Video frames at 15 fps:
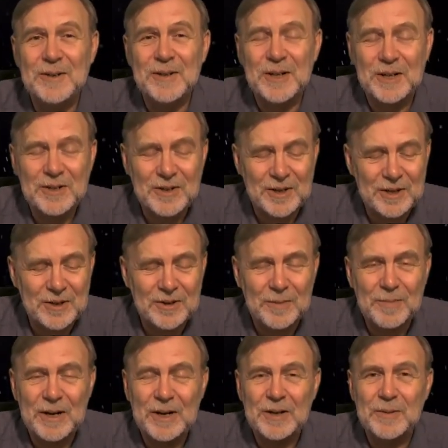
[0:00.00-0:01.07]
like to hear
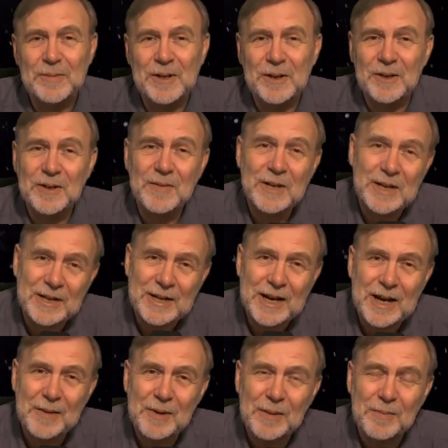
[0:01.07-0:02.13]
about it by leaving a
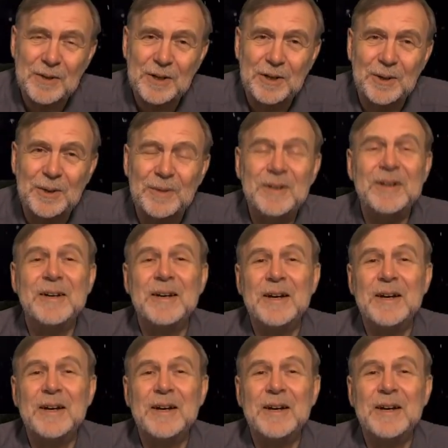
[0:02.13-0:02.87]
comment below.